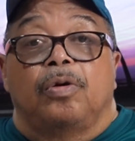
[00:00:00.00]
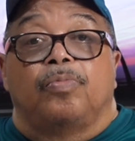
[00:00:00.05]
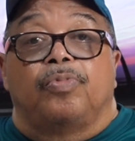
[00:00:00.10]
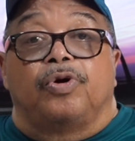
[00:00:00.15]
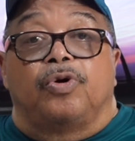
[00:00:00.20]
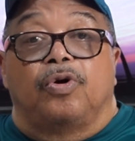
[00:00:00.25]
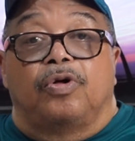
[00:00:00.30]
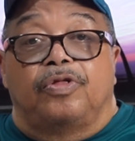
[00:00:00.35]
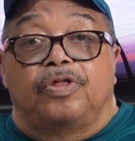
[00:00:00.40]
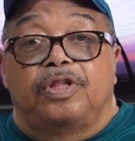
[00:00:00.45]

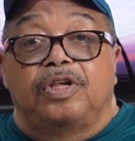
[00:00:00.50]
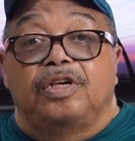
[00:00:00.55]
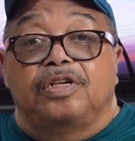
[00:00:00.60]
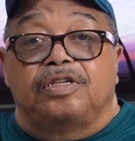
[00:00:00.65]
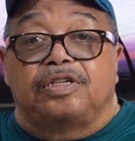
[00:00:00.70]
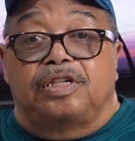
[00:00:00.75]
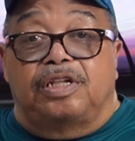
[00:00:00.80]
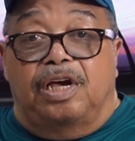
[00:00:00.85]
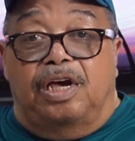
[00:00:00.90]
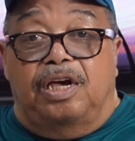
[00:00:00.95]
But on
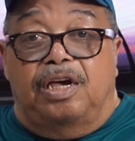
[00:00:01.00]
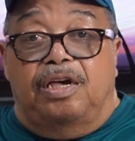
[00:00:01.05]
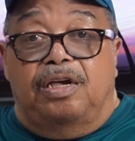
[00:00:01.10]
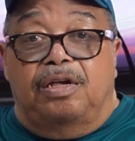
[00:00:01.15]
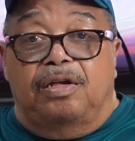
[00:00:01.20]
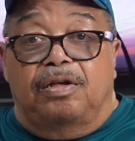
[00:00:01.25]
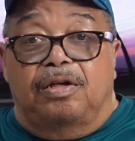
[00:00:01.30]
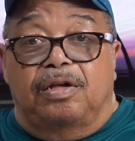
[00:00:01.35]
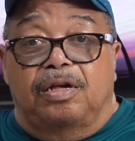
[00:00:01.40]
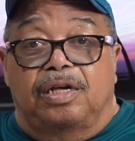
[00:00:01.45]
this day,
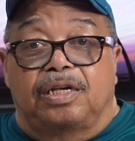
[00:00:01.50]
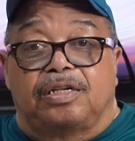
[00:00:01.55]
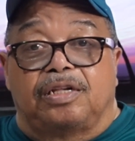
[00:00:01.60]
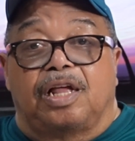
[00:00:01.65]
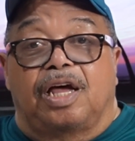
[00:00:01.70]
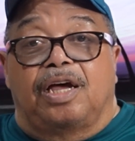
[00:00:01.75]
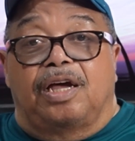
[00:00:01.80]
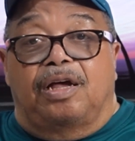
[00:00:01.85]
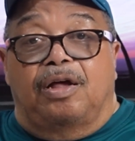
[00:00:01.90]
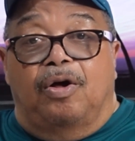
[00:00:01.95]

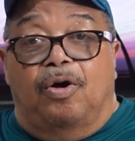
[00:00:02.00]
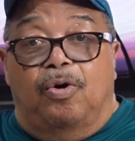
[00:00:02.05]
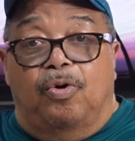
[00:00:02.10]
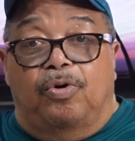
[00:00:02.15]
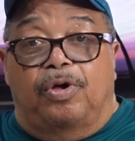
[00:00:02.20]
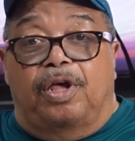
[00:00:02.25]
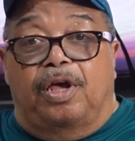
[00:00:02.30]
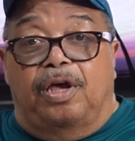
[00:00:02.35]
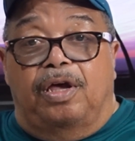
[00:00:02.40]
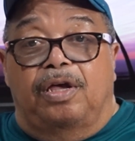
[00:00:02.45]
it's like,
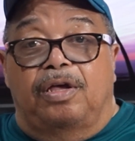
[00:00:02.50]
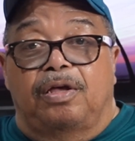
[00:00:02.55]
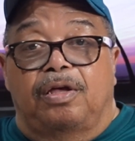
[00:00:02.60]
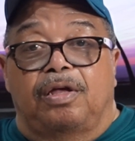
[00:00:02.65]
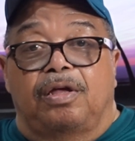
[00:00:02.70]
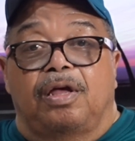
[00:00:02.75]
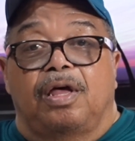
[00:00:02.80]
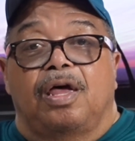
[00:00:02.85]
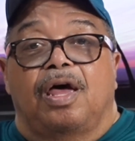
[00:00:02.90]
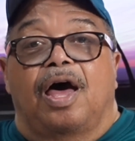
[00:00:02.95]
okay,
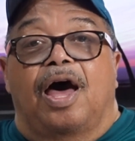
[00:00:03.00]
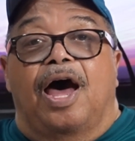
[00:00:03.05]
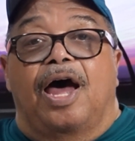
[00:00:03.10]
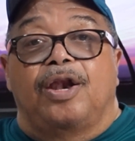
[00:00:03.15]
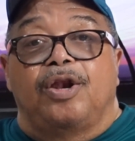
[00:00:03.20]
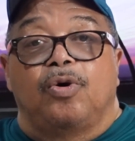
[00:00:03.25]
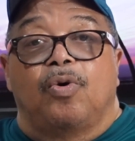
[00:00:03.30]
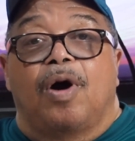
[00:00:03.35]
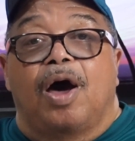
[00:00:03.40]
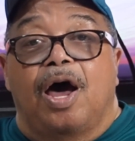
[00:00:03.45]

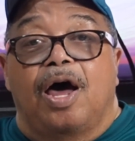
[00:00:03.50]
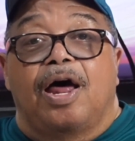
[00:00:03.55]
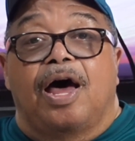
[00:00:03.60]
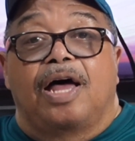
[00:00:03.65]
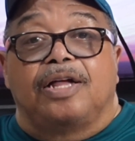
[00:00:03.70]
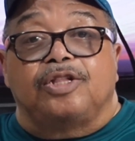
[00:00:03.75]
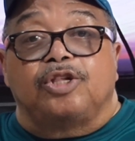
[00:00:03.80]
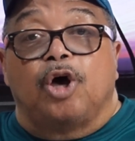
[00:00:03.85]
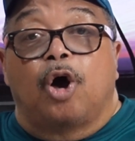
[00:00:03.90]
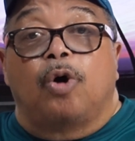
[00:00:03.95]
I know how
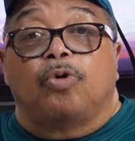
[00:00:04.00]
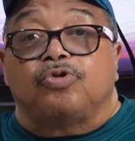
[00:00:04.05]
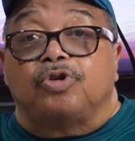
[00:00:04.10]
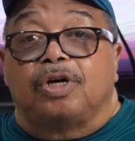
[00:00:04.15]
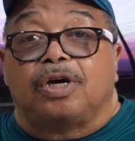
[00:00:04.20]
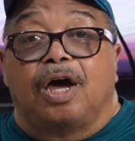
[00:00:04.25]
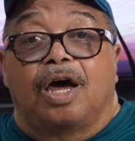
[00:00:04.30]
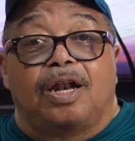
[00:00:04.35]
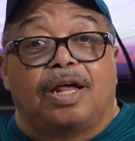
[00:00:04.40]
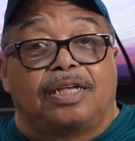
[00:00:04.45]
I talk
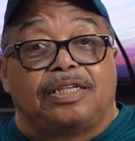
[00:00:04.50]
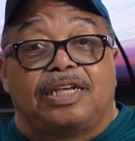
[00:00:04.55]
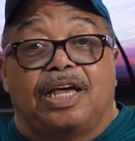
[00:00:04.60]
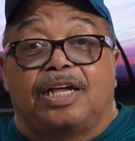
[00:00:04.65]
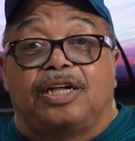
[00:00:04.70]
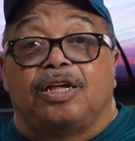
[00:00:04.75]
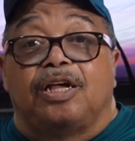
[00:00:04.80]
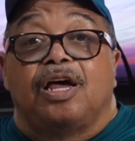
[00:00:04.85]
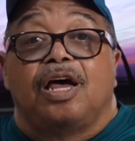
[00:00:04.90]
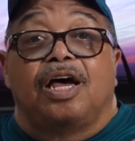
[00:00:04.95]
to God. I
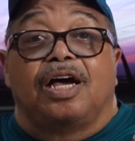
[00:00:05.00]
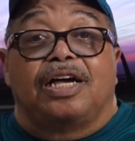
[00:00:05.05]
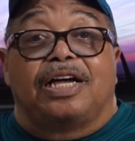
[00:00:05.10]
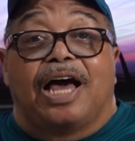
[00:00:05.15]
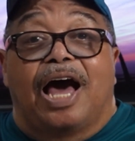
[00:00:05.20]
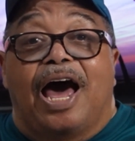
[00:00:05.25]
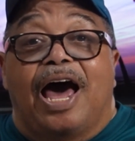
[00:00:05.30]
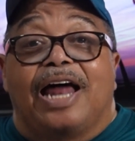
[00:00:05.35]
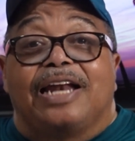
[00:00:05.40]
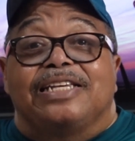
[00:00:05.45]
say,
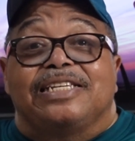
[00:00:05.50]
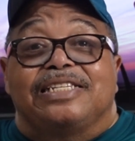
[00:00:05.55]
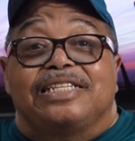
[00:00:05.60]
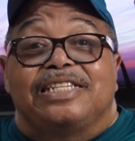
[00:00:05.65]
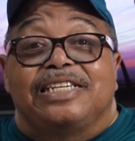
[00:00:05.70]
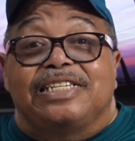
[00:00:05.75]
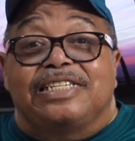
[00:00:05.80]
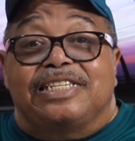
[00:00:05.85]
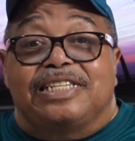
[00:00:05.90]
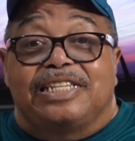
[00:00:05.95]
God is
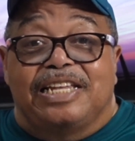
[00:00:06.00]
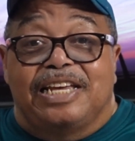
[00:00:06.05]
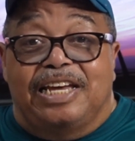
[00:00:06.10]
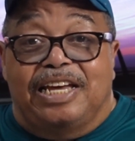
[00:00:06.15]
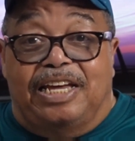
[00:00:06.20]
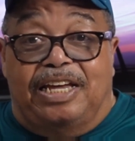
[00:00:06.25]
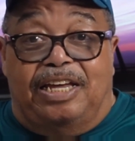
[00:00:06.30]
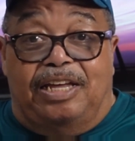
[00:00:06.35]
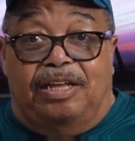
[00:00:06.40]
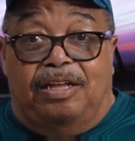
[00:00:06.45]

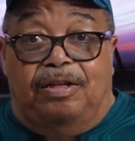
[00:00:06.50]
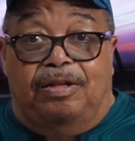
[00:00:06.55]
listening.